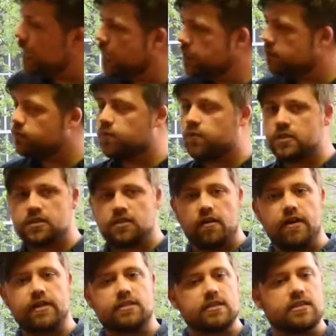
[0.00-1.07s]
and we
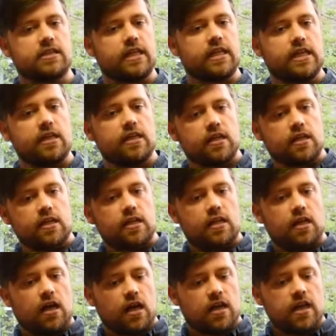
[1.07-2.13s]
started to see
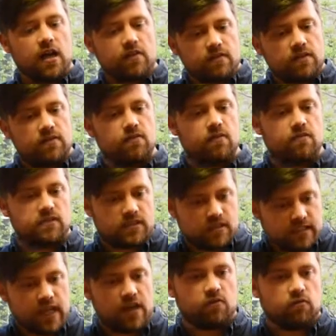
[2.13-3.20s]
another
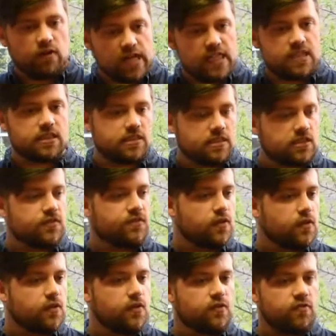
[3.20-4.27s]
set of reasons
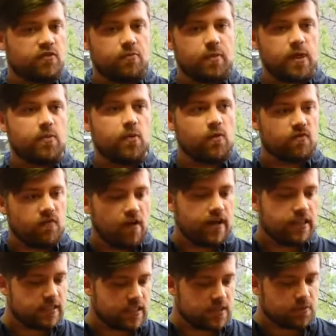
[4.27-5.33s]
for people
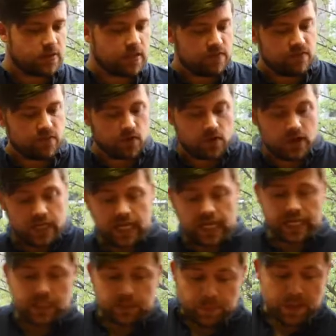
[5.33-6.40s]
fighting desperately for
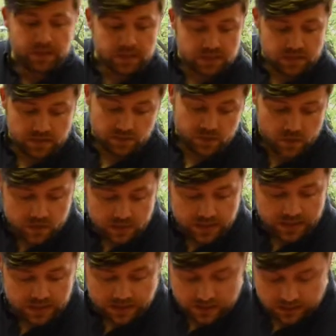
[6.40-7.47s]
independence. And of course
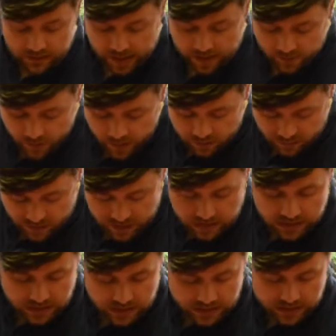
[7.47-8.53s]
it's left-wing
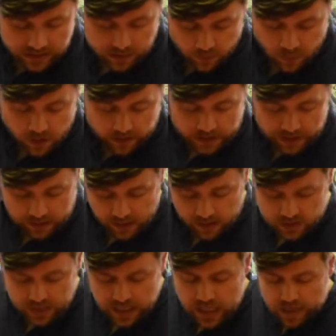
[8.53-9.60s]
reasons, and it's the working
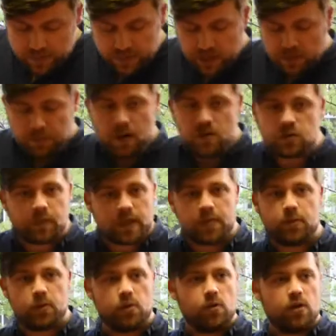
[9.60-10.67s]
class. You know, most
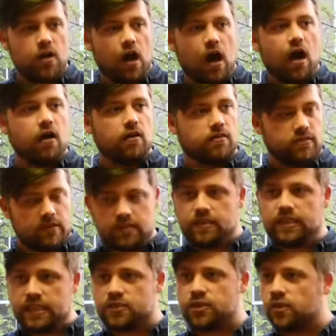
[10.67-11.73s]
people aren't
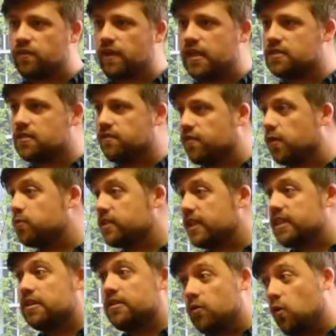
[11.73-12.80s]
in
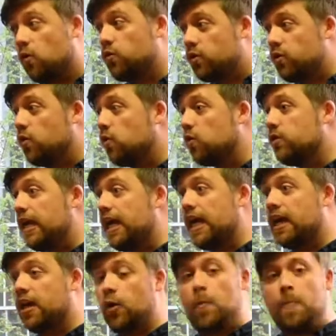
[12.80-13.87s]
2014 or nor
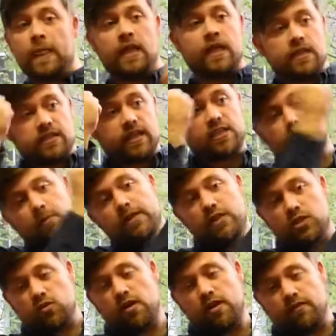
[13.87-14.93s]
now desperately
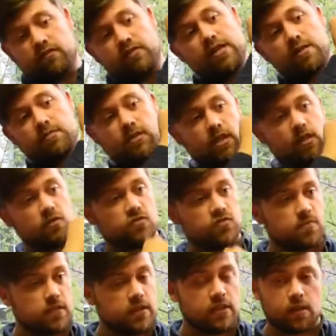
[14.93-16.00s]
trying to free themselves
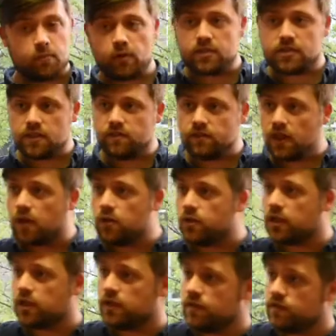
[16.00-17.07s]
from the oppressive
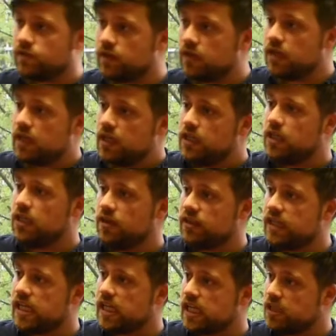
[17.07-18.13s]
yoke of, you know,
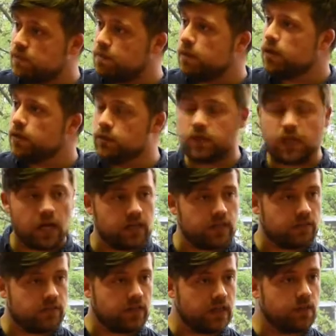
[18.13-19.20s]
the English boot kind
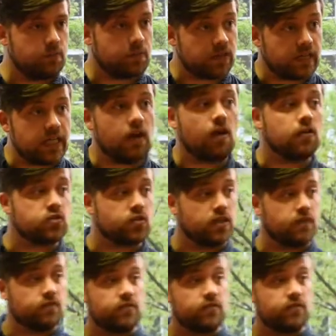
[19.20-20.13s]
of thing, but they are trying to